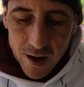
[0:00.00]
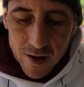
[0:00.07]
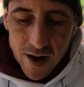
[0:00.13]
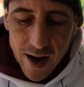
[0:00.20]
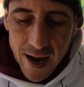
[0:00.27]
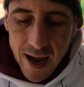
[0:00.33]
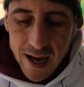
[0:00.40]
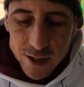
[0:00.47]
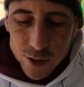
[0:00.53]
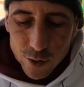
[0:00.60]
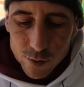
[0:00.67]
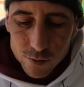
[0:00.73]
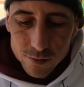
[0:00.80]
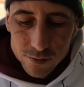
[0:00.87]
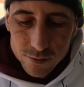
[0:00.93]
Alright,
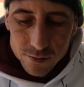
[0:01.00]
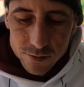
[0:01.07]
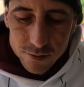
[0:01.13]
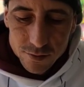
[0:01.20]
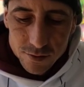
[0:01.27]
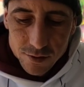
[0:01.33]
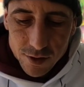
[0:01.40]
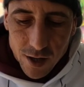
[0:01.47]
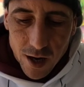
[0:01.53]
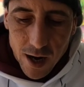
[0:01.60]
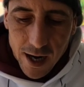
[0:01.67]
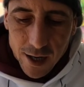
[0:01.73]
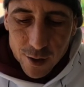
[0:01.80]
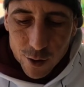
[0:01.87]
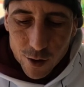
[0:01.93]
Hazel.
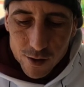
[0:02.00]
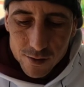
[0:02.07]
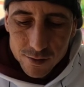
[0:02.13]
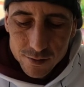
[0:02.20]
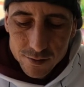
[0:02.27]
Alright, girl.